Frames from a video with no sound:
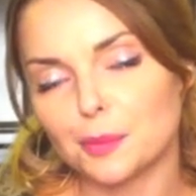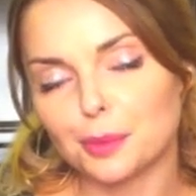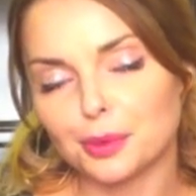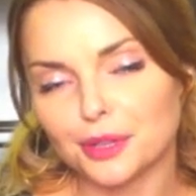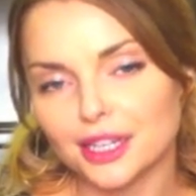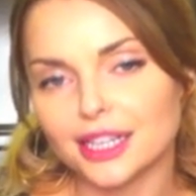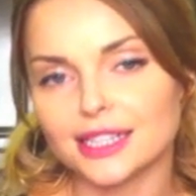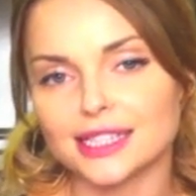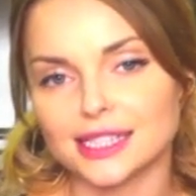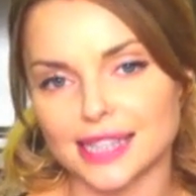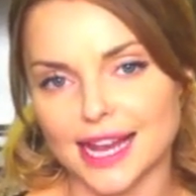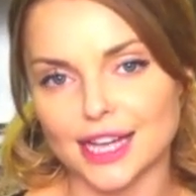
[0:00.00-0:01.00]
a pretty
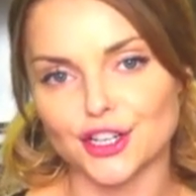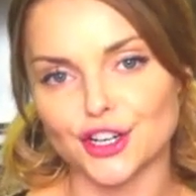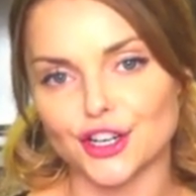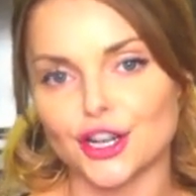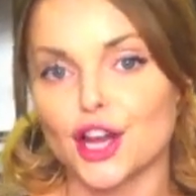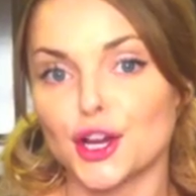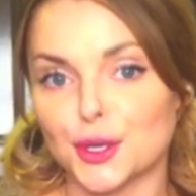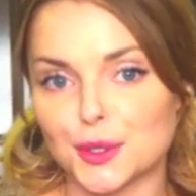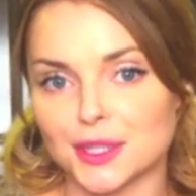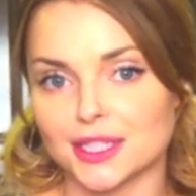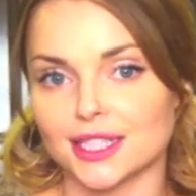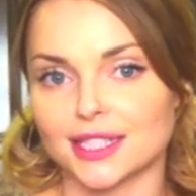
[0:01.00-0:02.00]
standard
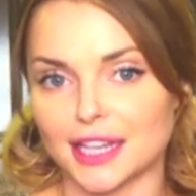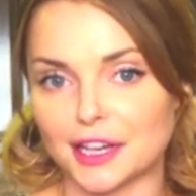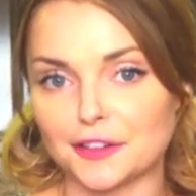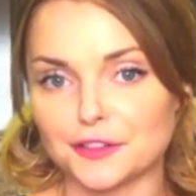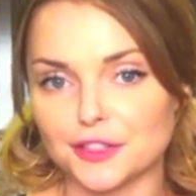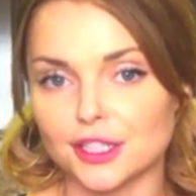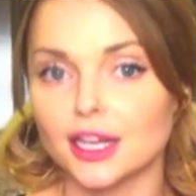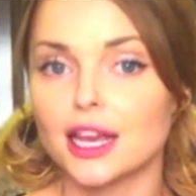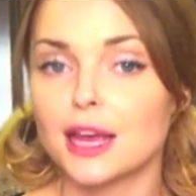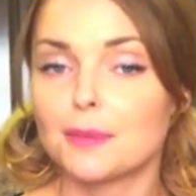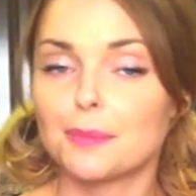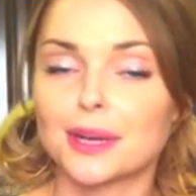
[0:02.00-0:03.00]
hostess gift,
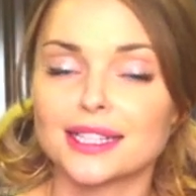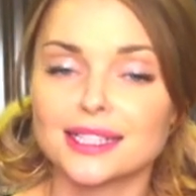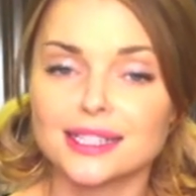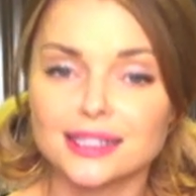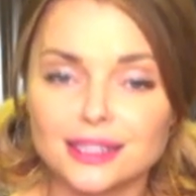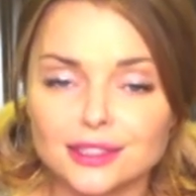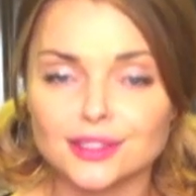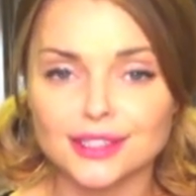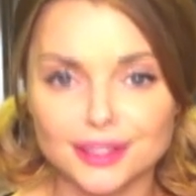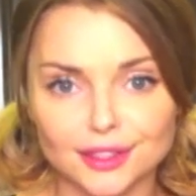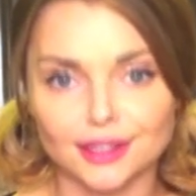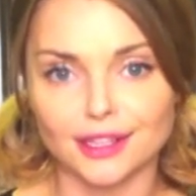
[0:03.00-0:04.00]
but I still
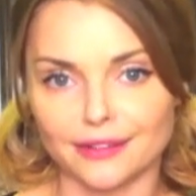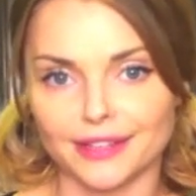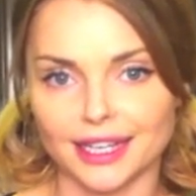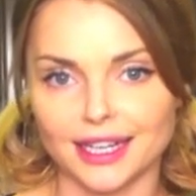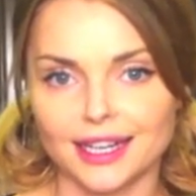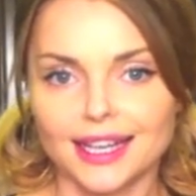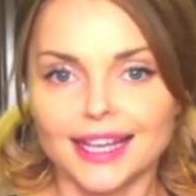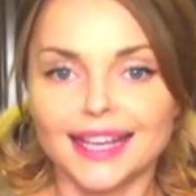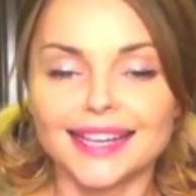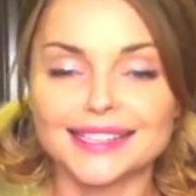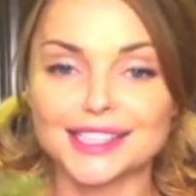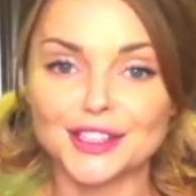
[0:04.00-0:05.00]
love it.
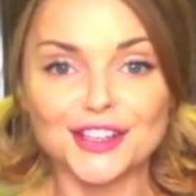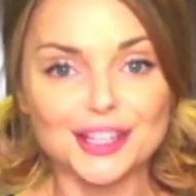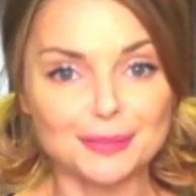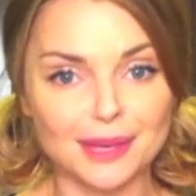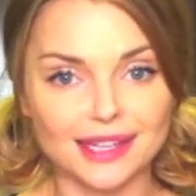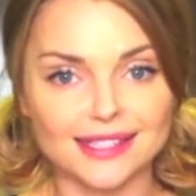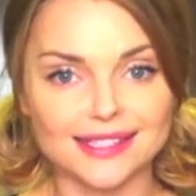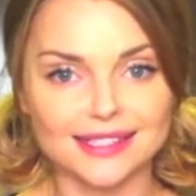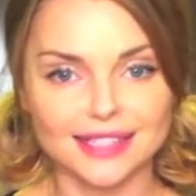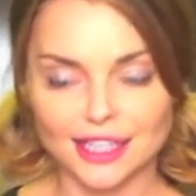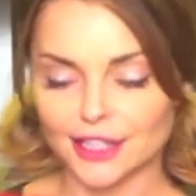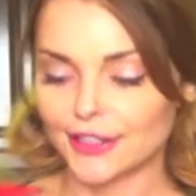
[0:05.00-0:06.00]
It's a cookie
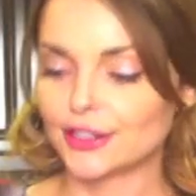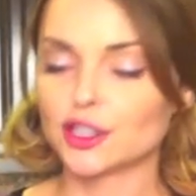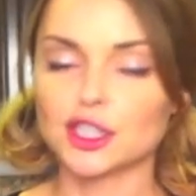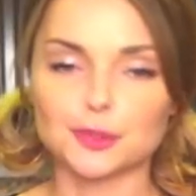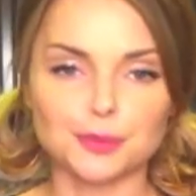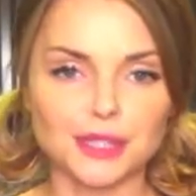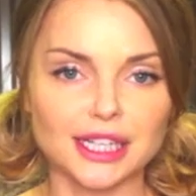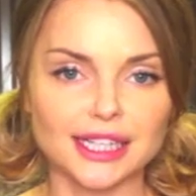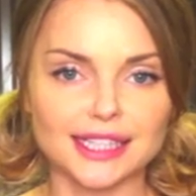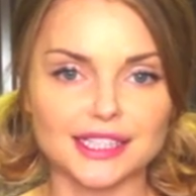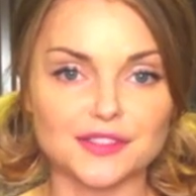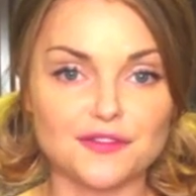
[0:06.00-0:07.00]
mix. It looks
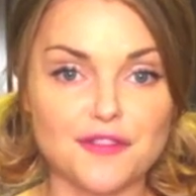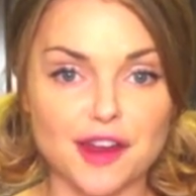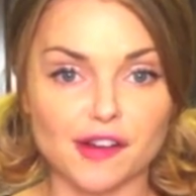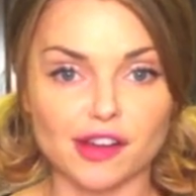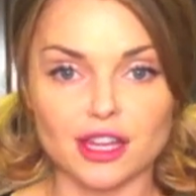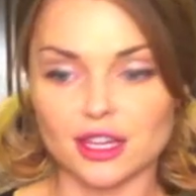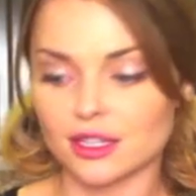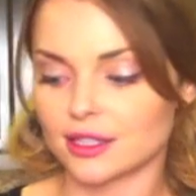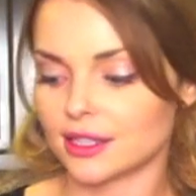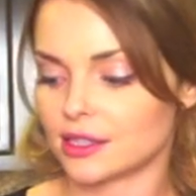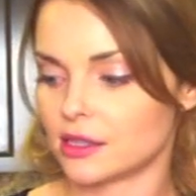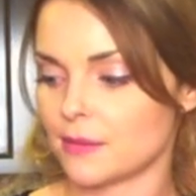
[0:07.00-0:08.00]
pretty, it's very
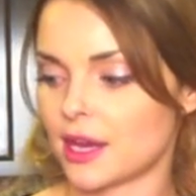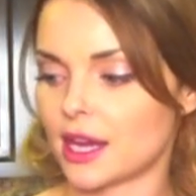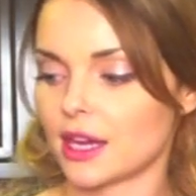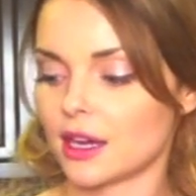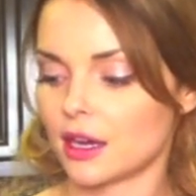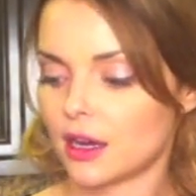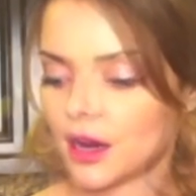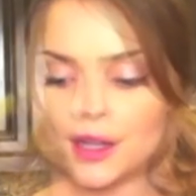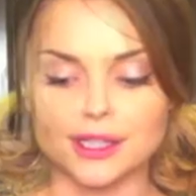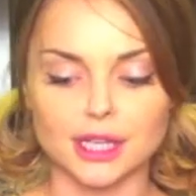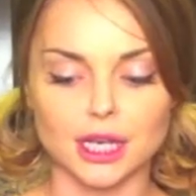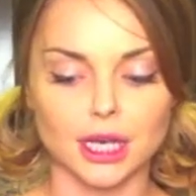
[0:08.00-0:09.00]
easy to make.
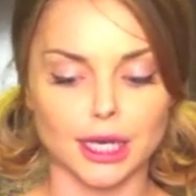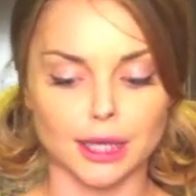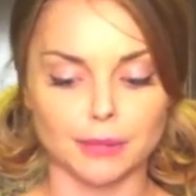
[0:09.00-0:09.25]
I